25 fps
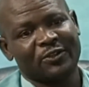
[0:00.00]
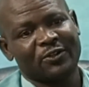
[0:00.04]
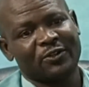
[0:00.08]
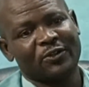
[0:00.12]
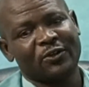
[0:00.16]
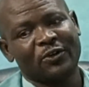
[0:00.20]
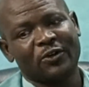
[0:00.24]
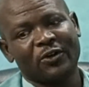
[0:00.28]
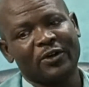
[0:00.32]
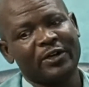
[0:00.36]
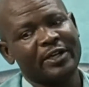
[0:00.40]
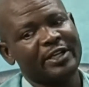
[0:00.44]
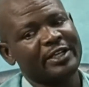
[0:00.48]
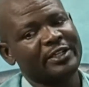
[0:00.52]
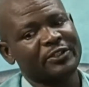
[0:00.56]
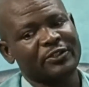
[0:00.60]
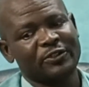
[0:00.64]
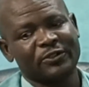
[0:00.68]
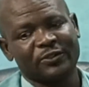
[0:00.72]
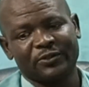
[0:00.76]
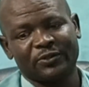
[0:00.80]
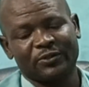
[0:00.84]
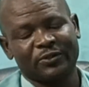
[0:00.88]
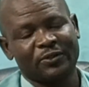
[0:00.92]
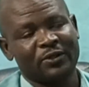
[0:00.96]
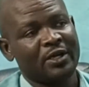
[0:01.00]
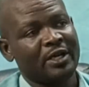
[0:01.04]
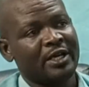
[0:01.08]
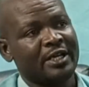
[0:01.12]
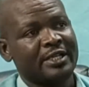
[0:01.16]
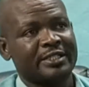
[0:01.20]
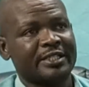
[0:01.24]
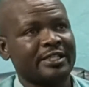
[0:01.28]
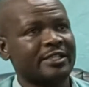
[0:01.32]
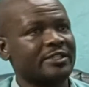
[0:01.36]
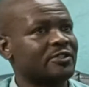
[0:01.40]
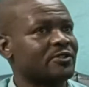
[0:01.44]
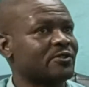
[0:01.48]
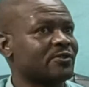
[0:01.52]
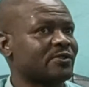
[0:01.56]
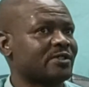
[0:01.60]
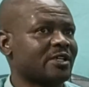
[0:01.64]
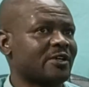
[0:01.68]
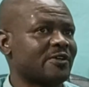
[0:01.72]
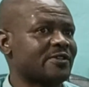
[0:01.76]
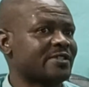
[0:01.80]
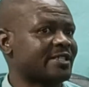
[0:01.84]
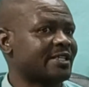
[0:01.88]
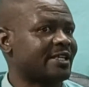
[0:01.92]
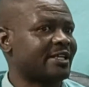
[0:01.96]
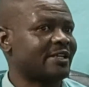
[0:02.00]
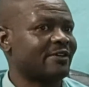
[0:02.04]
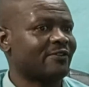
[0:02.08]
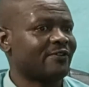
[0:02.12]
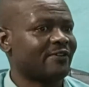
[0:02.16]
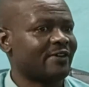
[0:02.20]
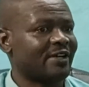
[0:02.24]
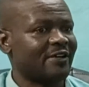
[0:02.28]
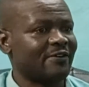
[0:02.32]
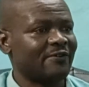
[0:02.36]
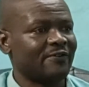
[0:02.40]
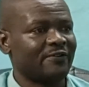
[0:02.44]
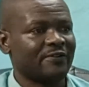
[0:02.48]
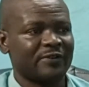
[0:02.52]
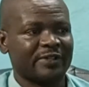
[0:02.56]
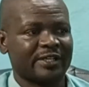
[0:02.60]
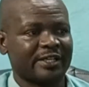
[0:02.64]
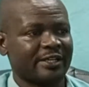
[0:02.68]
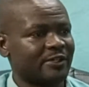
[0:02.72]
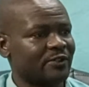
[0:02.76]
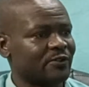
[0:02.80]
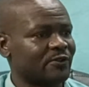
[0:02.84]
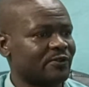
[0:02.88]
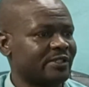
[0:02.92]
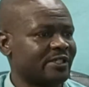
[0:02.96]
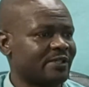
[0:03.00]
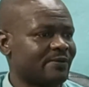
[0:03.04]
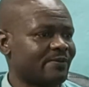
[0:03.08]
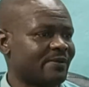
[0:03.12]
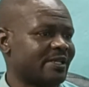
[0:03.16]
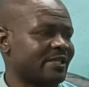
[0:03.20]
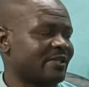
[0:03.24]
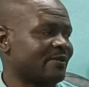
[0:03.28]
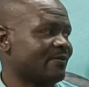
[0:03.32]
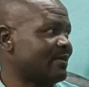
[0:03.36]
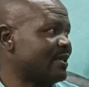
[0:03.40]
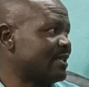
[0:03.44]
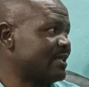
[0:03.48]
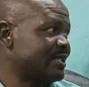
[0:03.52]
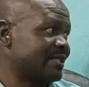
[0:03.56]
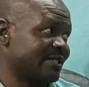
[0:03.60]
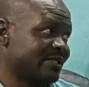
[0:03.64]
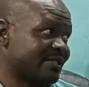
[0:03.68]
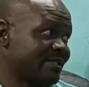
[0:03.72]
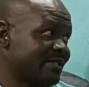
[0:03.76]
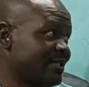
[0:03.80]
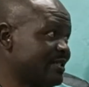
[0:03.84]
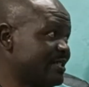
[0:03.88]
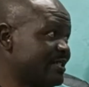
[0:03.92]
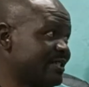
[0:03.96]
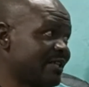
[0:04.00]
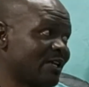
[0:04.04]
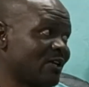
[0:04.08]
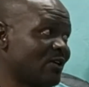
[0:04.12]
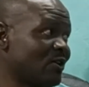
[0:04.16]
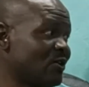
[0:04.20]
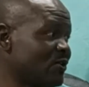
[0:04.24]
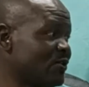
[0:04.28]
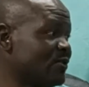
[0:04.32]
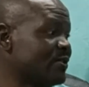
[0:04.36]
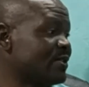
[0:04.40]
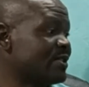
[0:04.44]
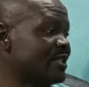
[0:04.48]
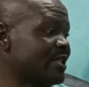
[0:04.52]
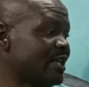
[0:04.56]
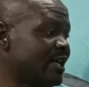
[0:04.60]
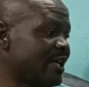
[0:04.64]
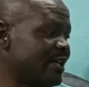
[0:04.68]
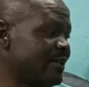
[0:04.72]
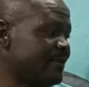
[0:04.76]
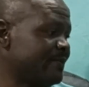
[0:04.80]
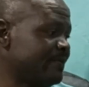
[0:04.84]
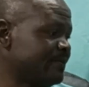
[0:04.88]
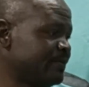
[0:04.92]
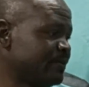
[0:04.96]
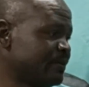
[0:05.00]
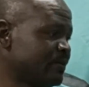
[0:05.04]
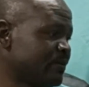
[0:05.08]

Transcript: going to, since 2005, we can do the mathematics. It's a long time.